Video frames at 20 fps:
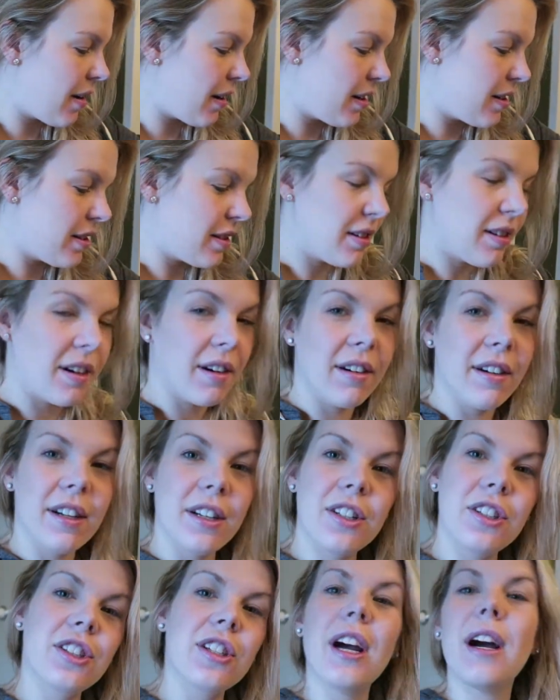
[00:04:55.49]
I already
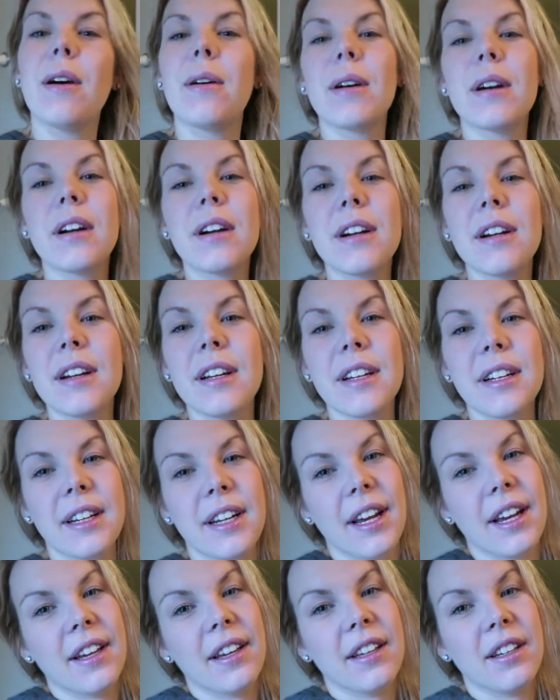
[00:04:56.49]
showered
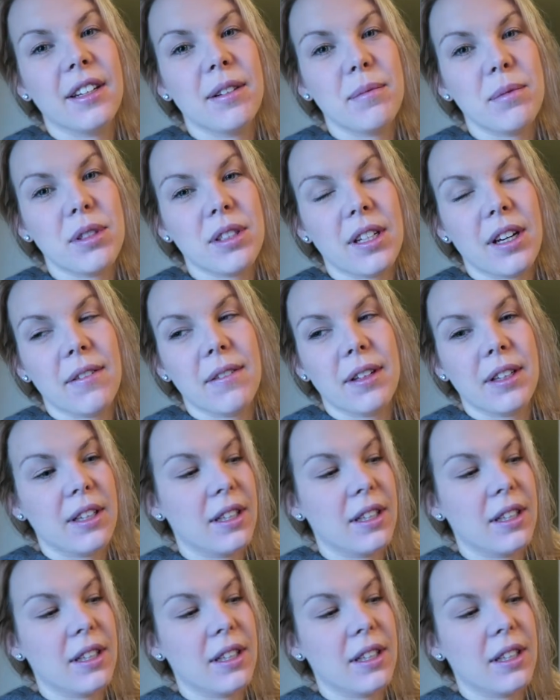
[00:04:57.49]
and I'm just having